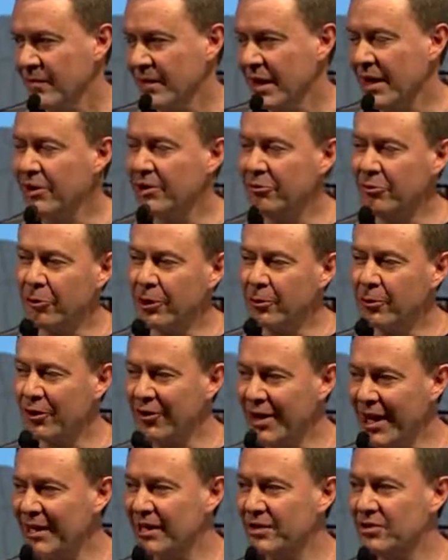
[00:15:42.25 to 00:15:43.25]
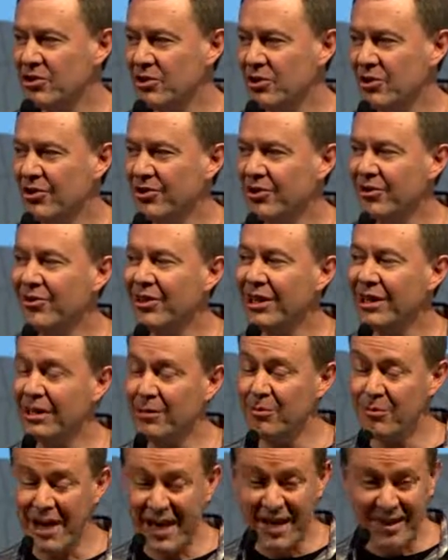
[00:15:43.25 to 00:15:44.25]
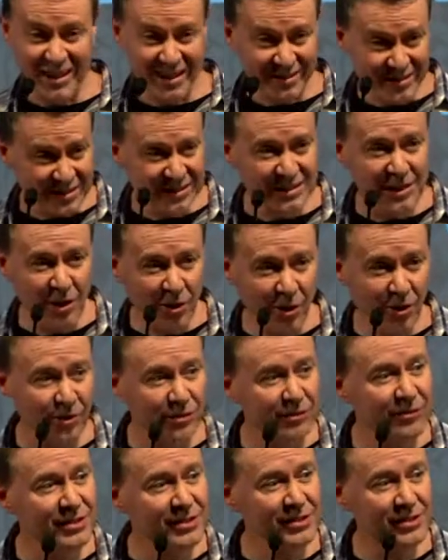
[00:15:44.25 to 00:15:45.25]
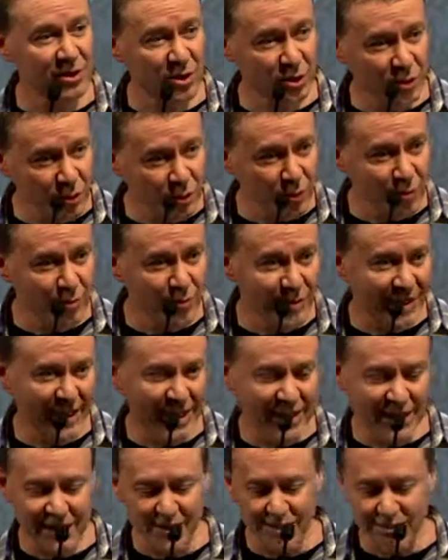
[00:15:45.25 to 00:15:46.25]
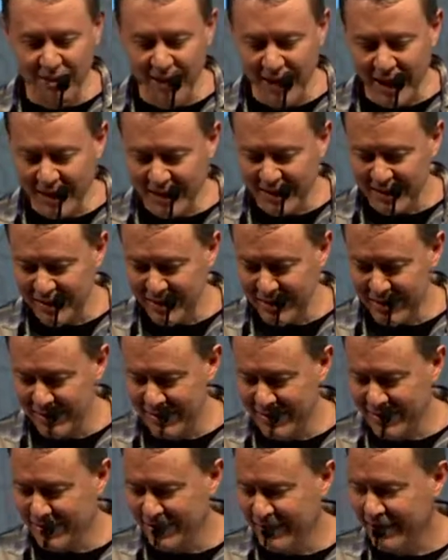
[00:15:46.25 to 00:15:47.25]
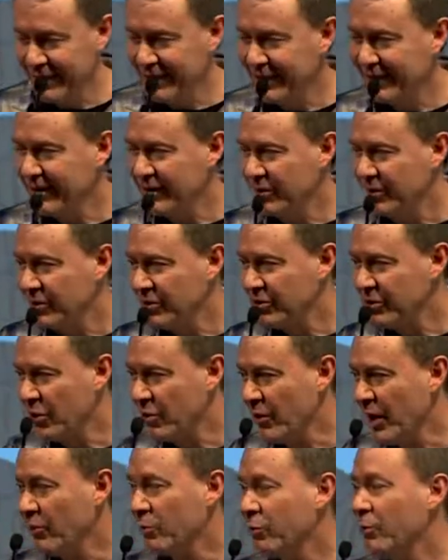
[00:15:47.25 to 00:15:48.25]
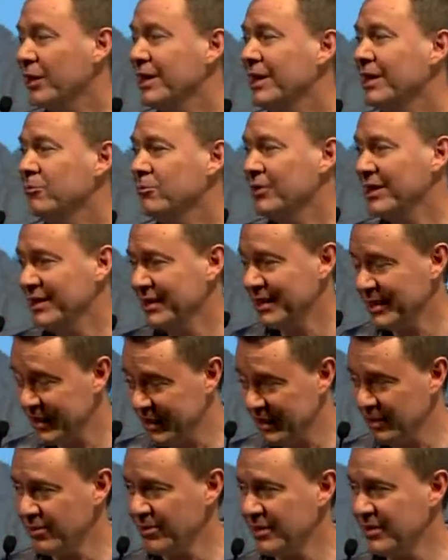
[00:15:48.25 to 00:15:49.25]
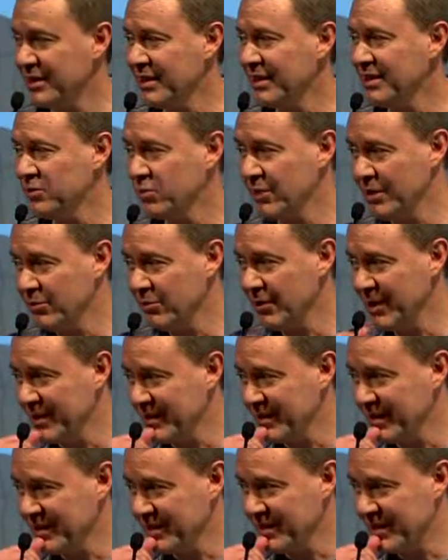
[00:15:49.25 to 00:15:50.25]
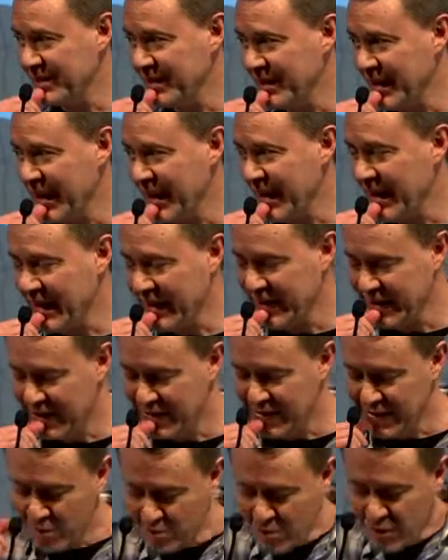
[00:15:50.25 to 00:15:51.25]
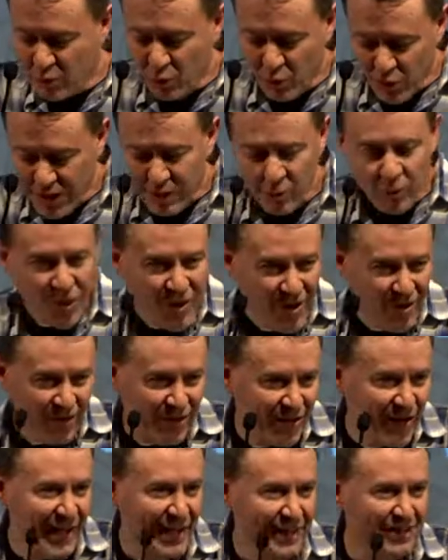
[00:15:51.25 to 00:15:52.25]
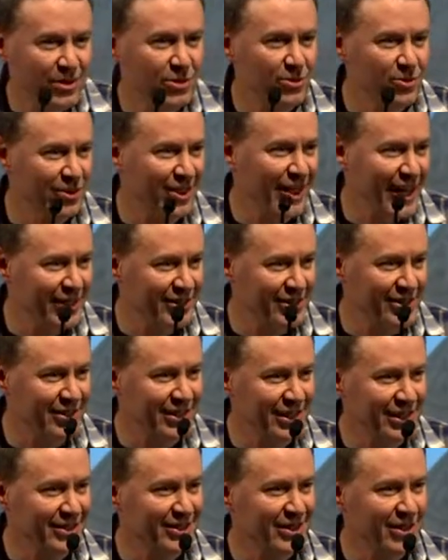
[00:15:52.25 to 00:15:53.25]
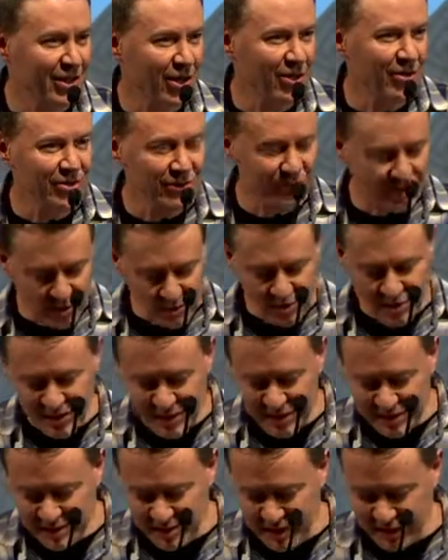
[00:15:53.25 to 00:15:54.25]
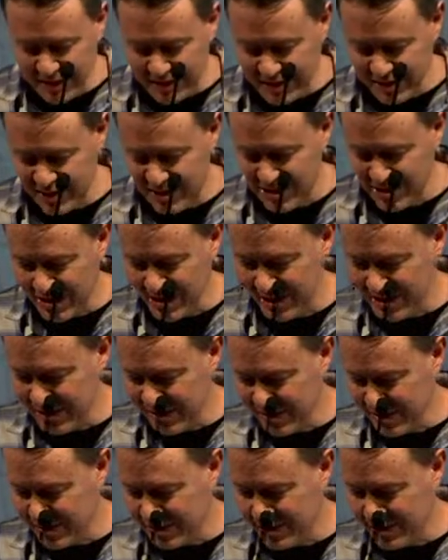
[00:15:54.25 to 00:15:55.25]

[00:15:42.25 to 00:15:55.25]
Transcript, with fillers: And if we were then in turn to think about ourselves two millennium later, you know, are we really guilty as we read this today? I mean, we weren't there 2,000 years ago to do these things to Jesus.